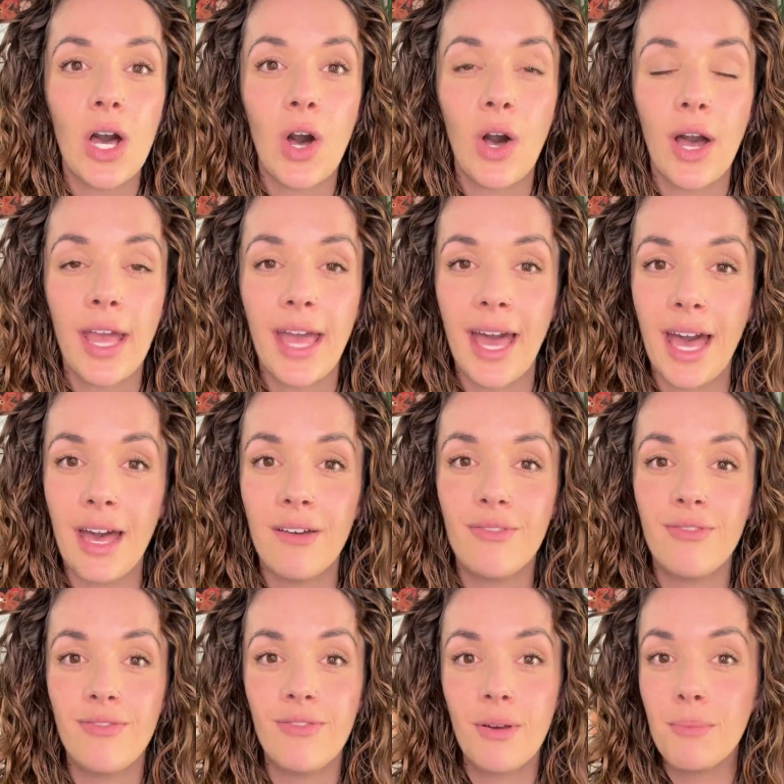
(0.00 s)
I
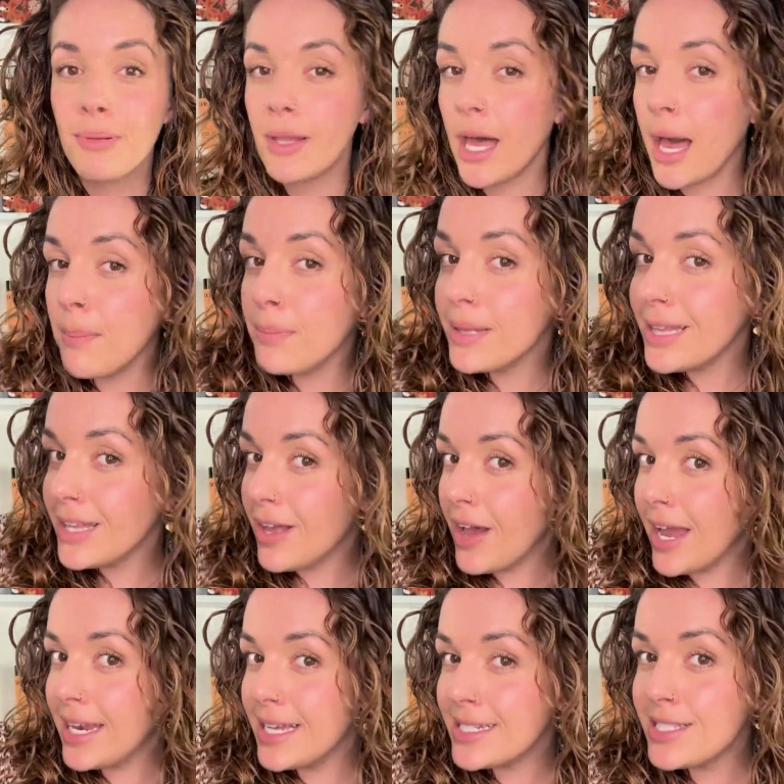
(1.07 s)
have
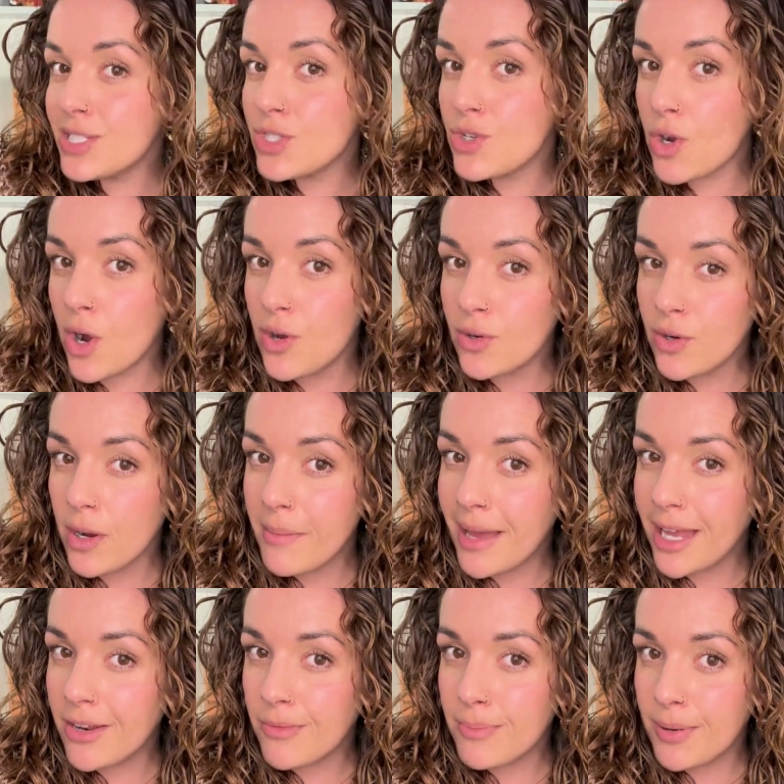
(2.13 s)
applied a stronger
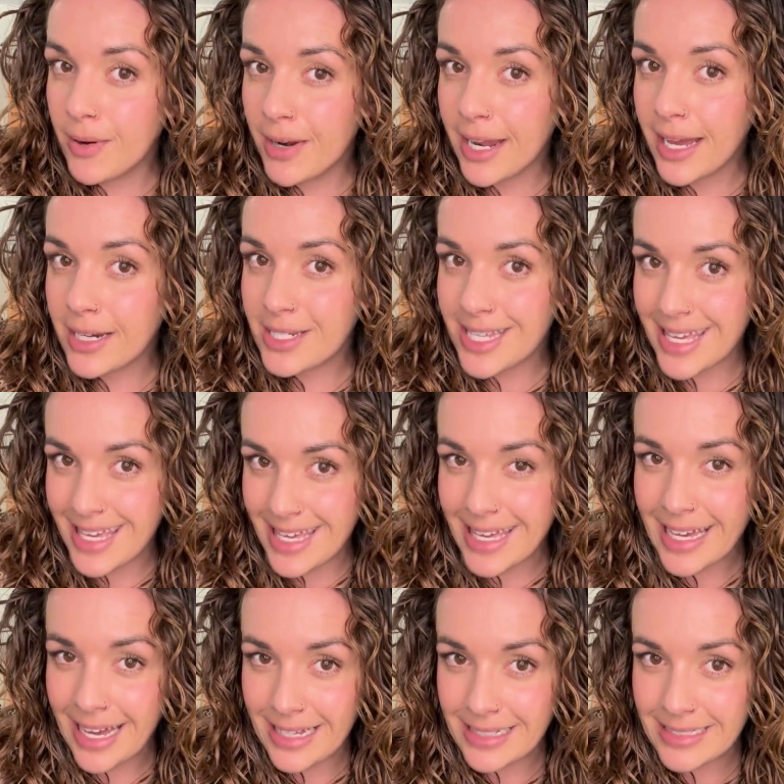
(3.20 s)
amount of product
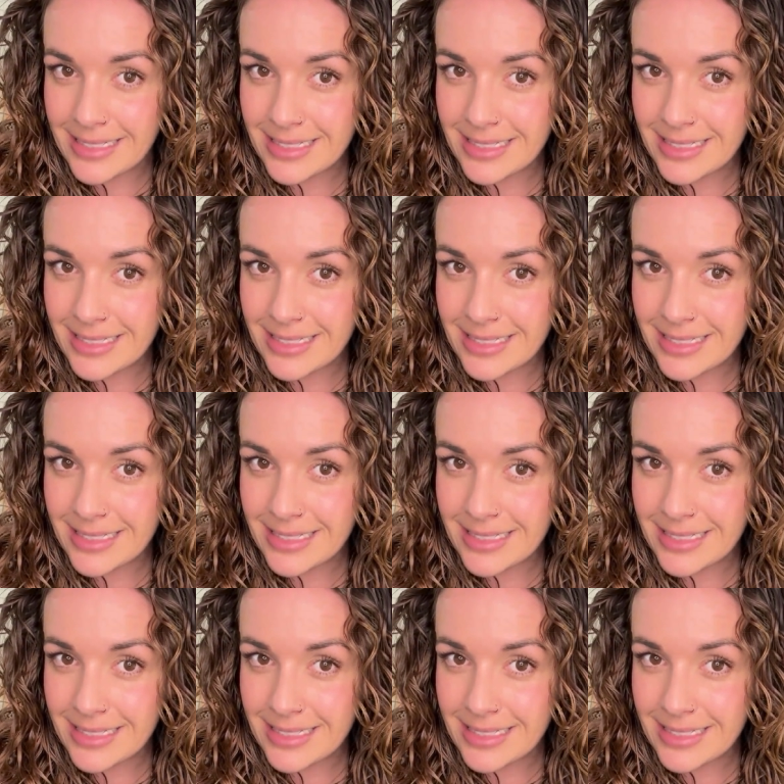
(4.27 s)
here.